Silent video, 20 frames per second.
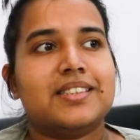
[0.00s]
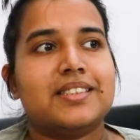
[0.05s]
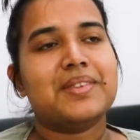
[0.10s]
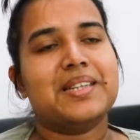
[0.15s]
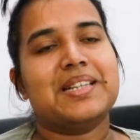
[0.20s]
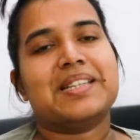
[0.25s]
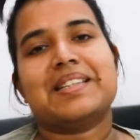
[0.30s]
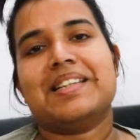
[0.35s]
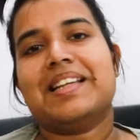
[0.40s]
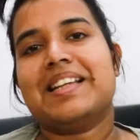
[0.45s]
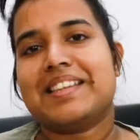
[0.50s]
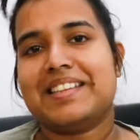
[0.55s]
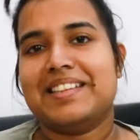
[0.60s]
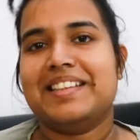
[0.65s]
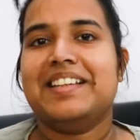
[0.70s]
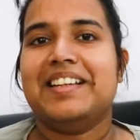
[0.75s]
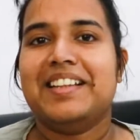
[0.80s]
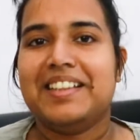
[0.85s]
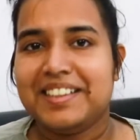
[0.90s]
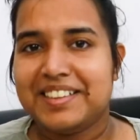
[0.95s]
There's
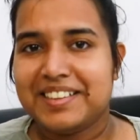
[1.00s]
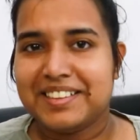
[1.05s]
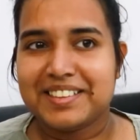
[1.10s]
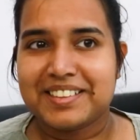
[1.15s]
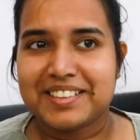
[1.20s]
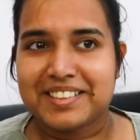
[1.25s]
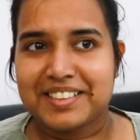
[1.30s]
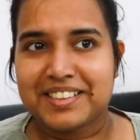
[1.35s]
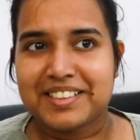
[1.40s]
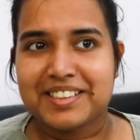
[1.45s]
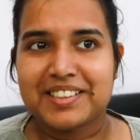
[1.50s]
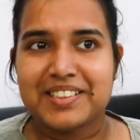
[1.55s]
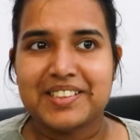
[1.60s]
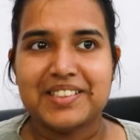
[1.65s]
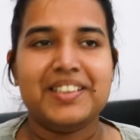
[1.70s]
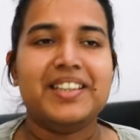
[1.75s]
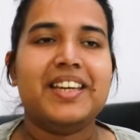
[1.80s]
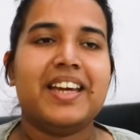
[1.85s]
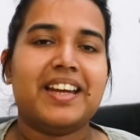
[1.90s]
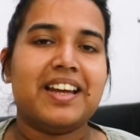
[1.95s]
nothing to
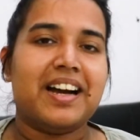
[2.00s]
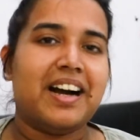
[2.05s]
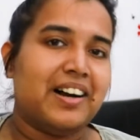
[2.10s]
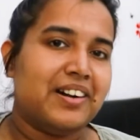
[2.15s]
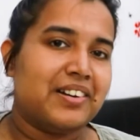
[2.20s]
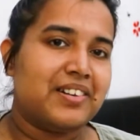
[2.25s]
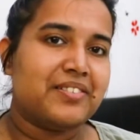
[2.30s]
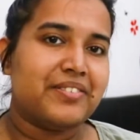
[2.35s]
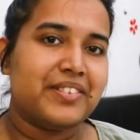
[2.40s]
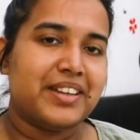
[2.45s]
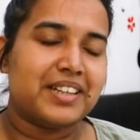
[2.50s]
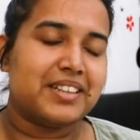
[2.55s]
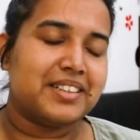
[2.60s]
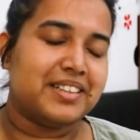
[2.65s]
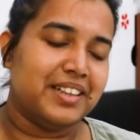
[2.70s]
get out of it,